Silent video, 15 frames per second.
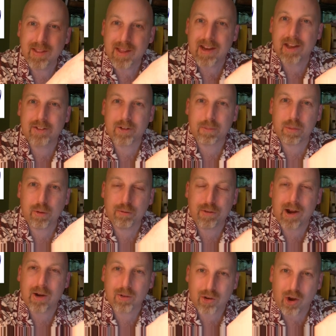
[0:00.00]
that has a
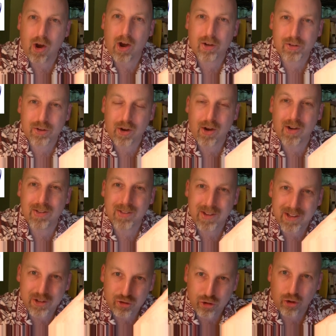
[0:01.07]
profound cost on
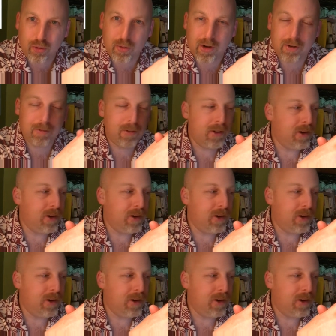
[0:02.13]
children.